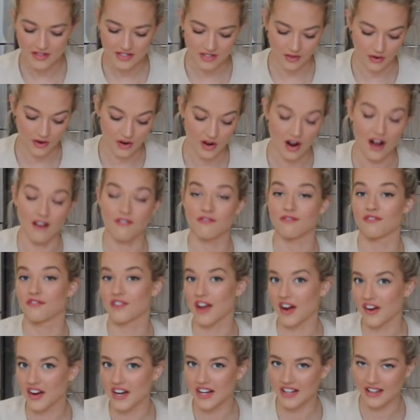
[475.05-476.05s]
So I'm
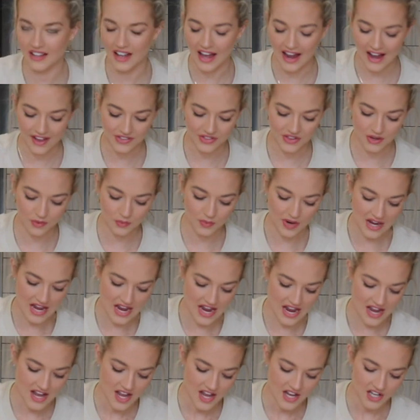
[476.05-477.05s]
very glad that
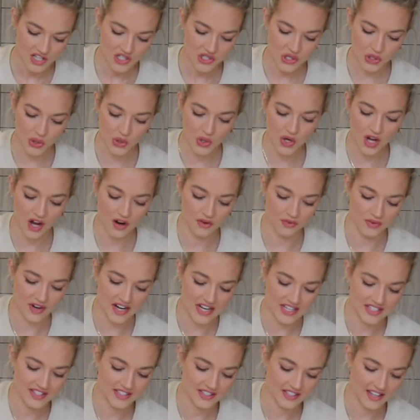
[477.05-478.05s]
we took a
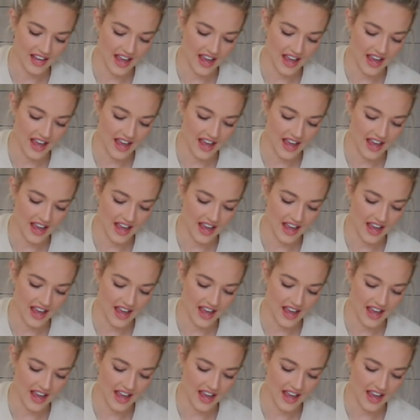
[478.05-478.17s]
risk